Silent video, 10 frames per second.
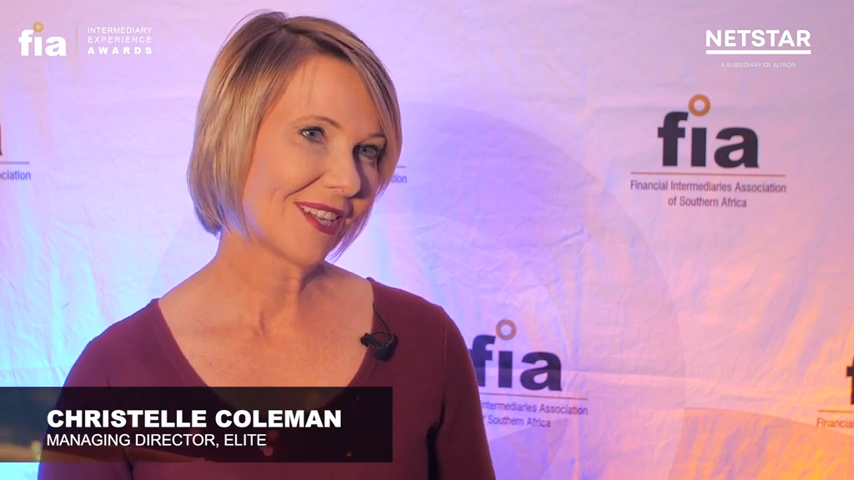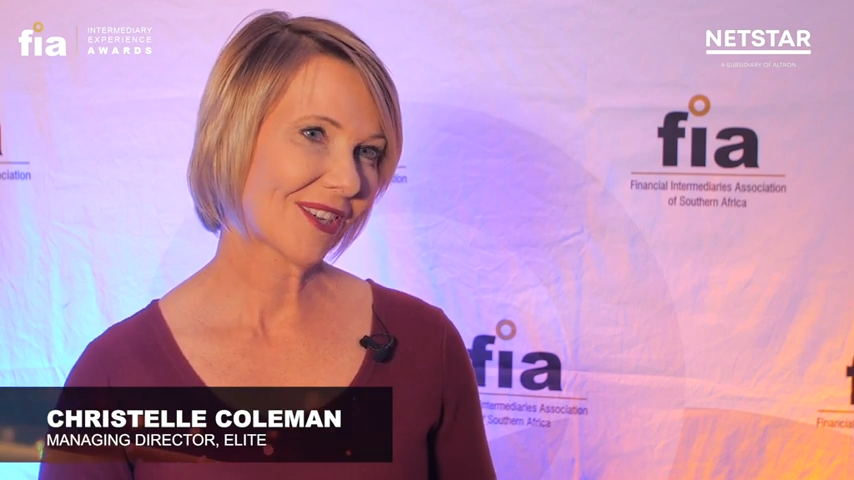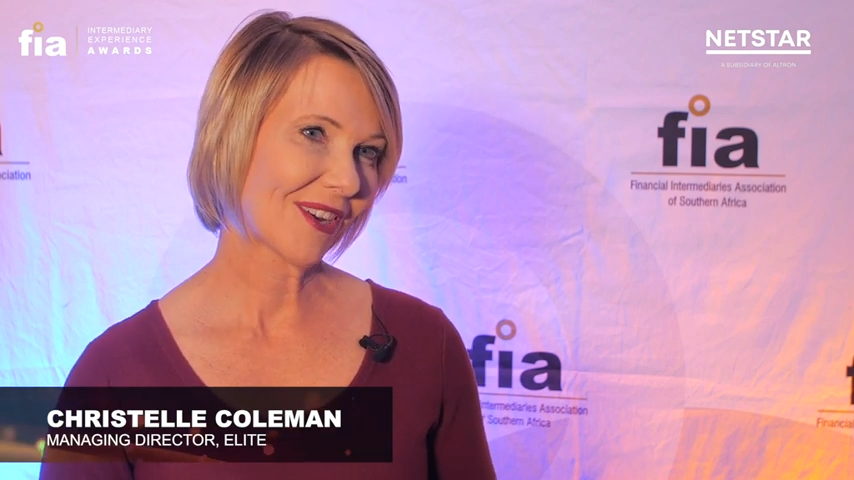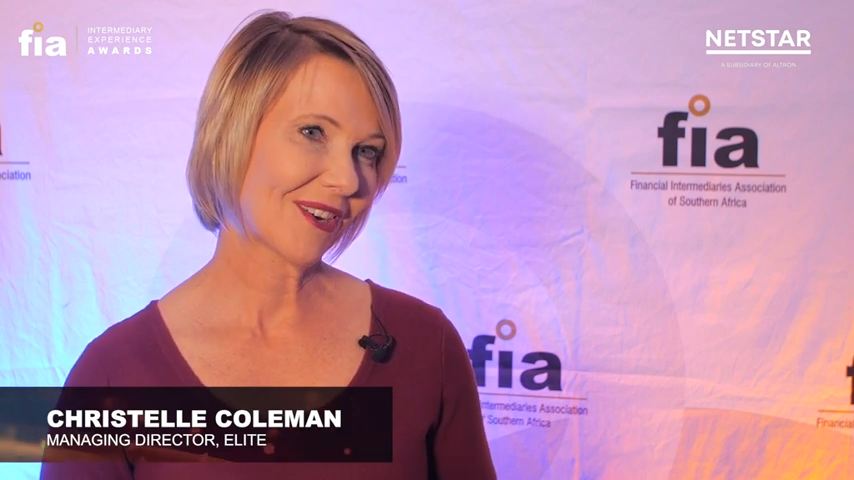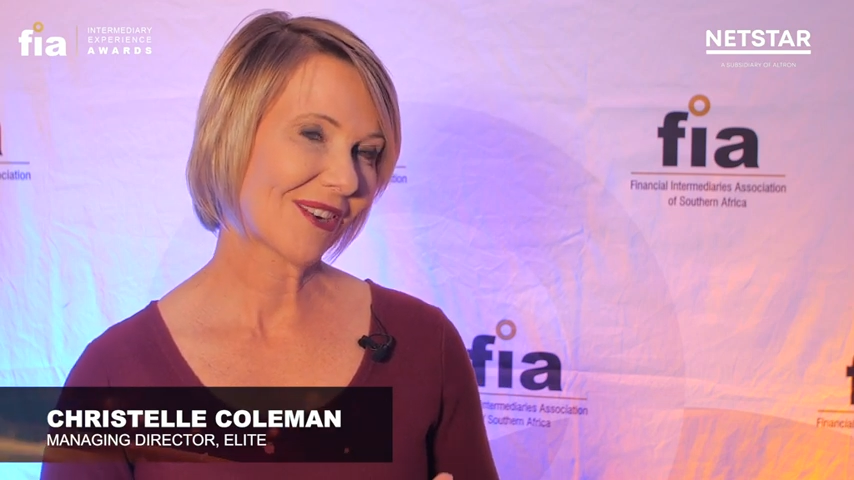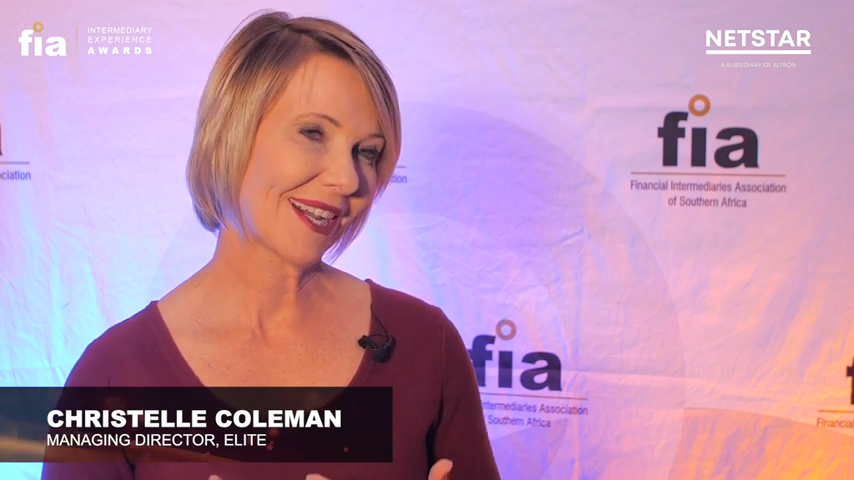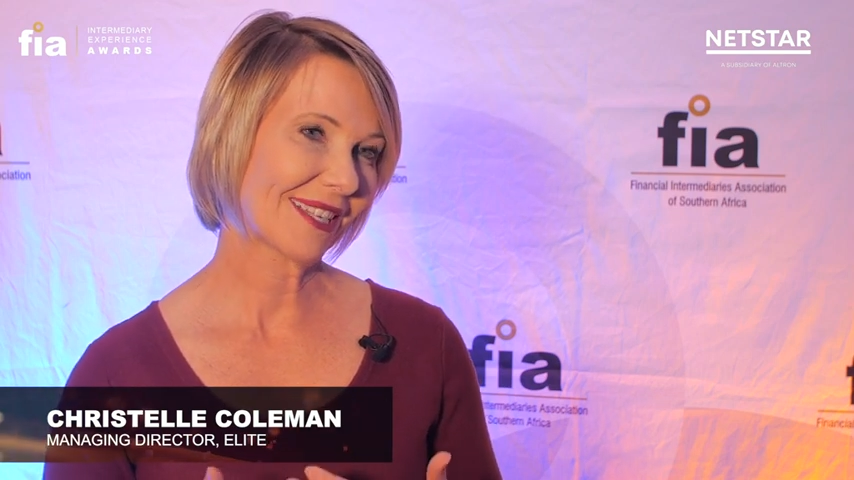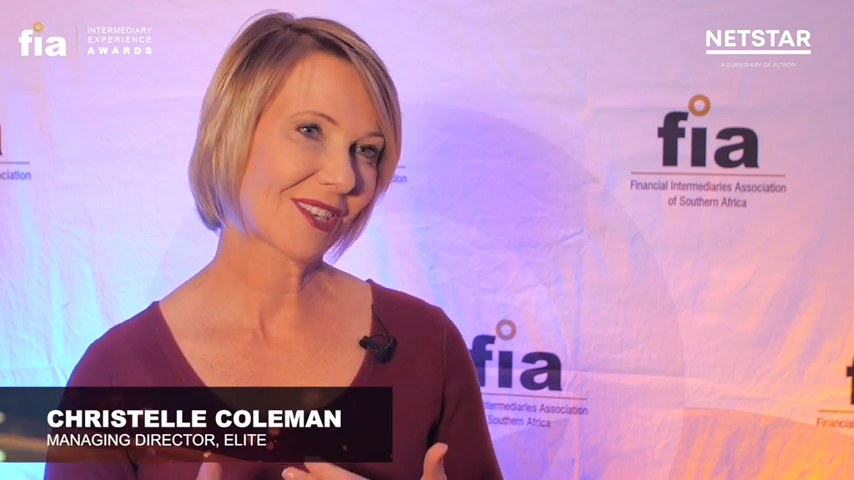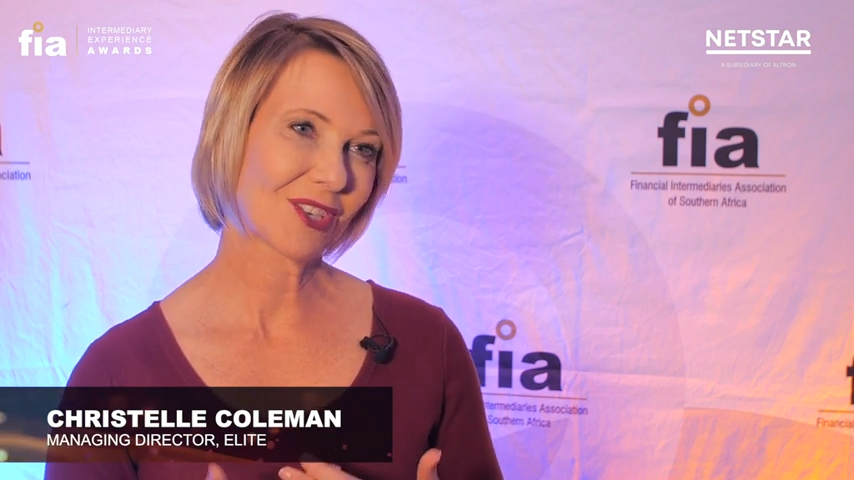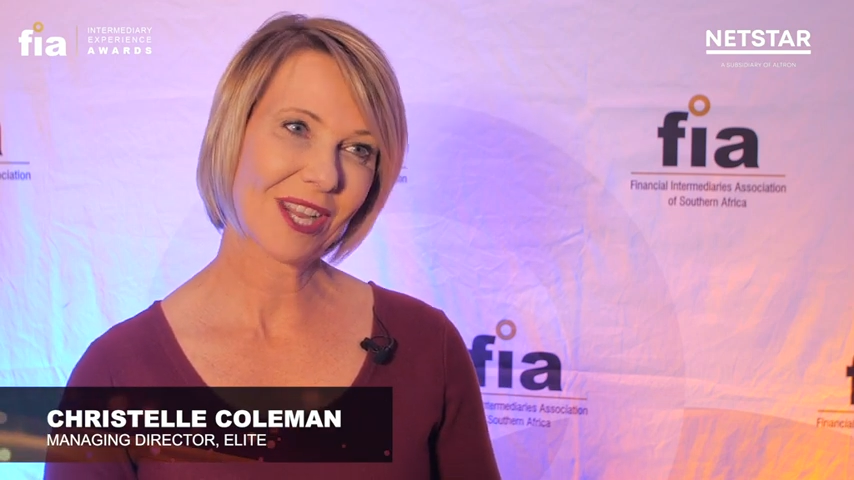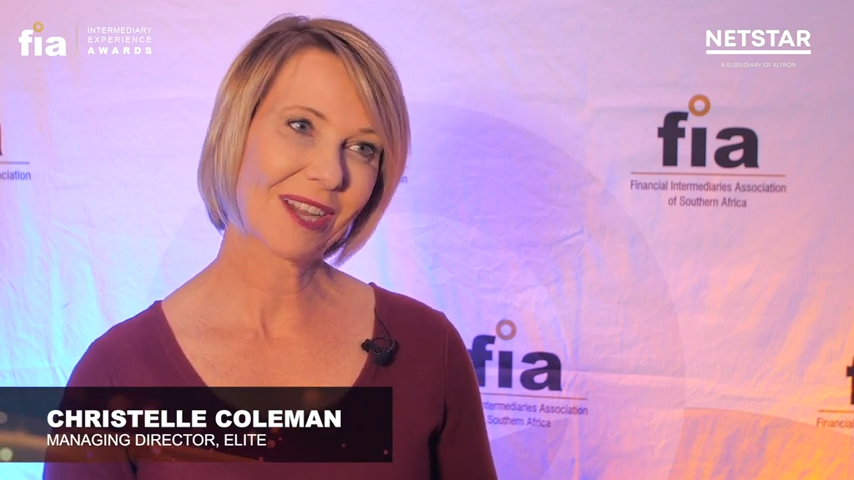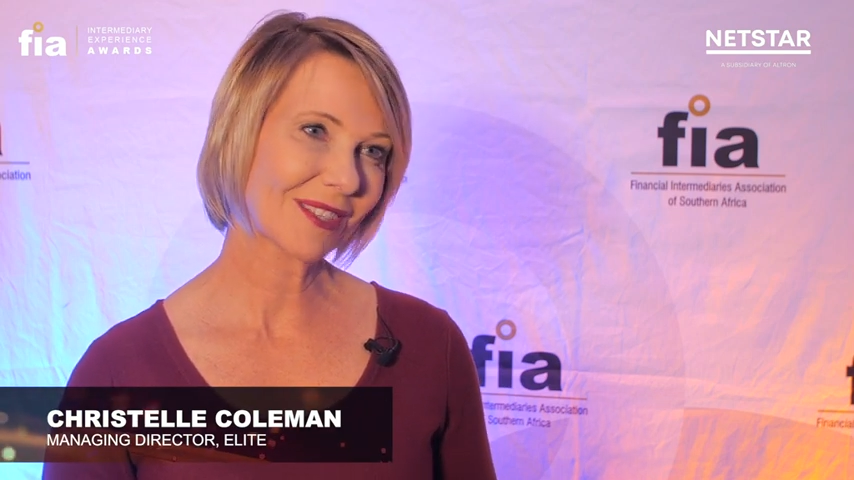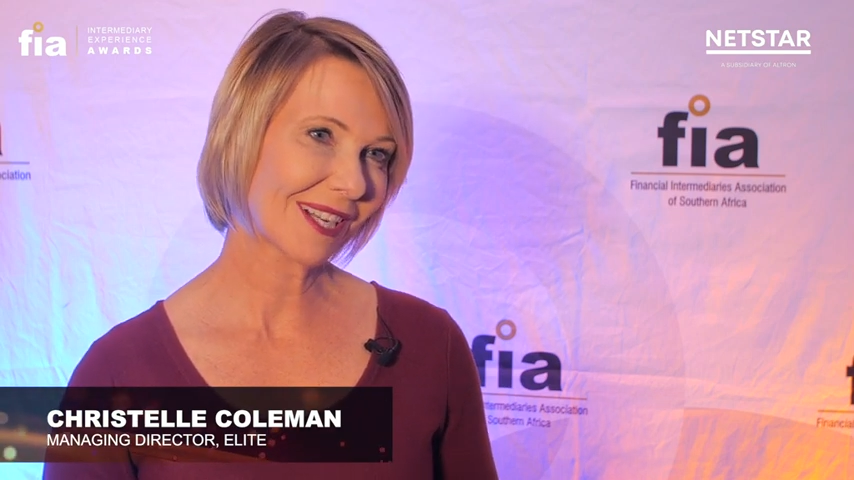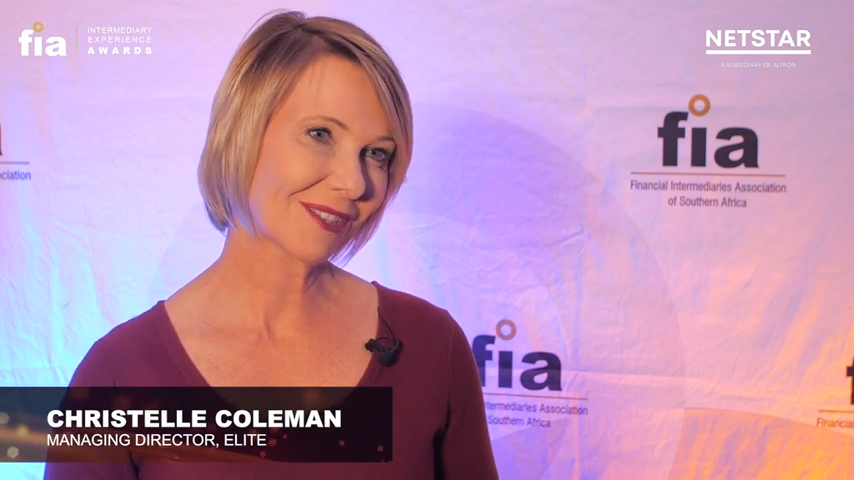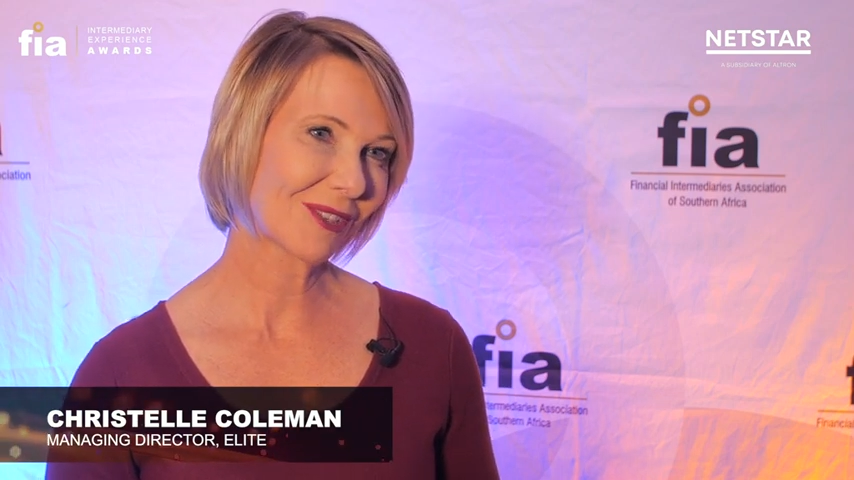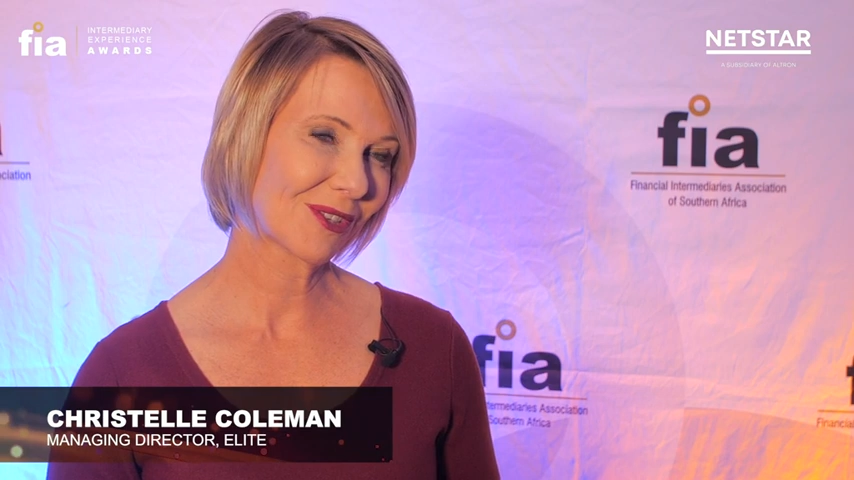So uh, it's a shout out